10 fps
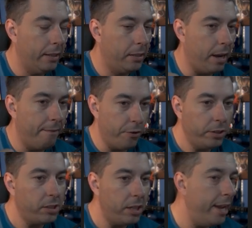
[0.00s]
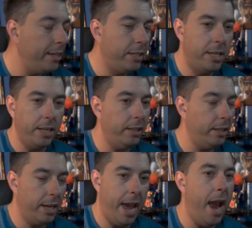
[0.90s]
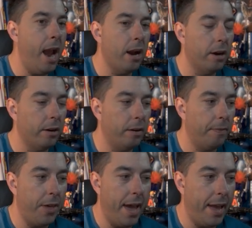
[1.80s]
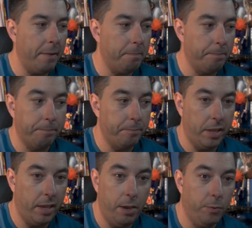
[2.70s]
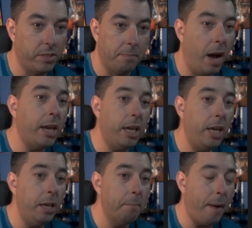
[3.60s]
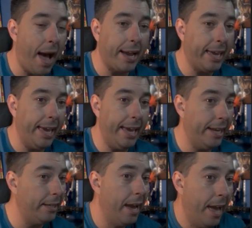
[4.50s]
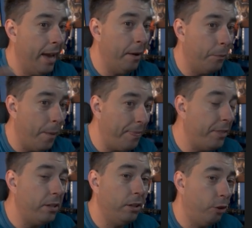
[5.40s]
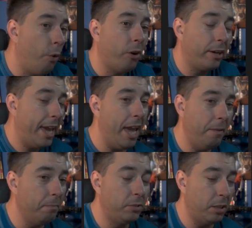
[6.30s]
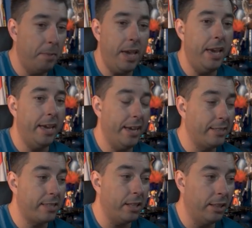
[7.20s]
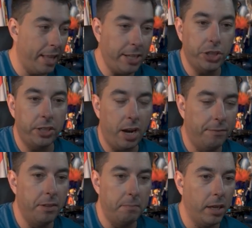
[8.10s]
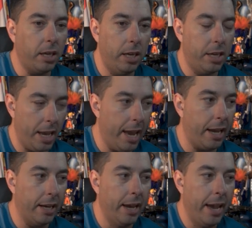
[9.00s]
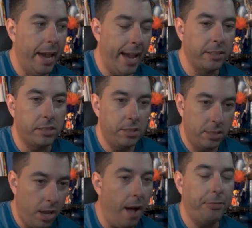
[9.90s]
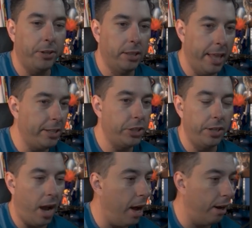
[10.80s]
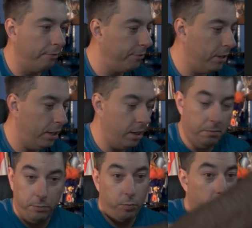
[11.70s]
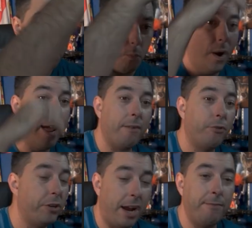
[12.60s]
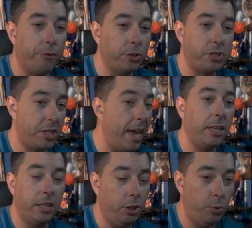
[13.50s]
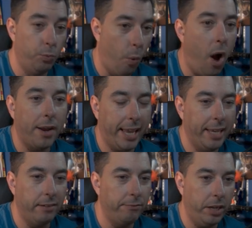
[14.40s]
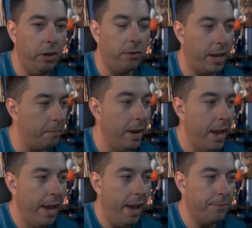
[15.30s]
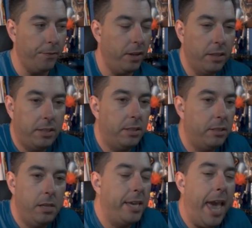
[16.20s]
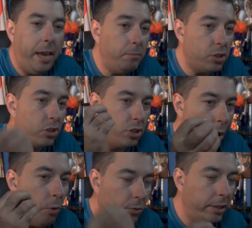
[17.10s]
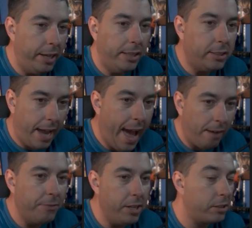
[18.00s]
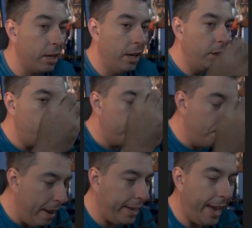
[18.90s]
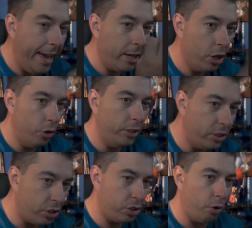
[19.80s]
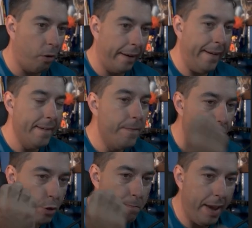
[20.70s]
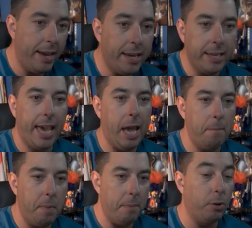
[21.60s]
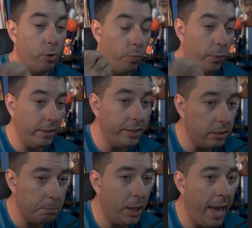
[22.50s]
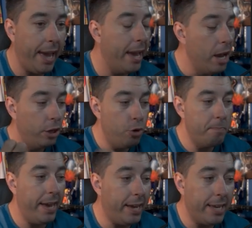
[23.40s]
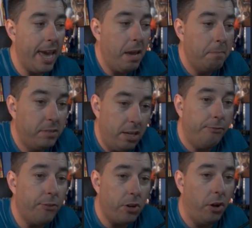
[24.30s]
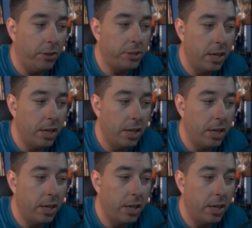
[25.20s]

diversity didn't care that he was a monkey back in when the lore came to be. It's the legend of the Monkey King. It's not the legend of the whatever diverse thing that you want in a video game. If it games don't need to have this. You make a good story, you make a game people are willing to play, you make a game difficult,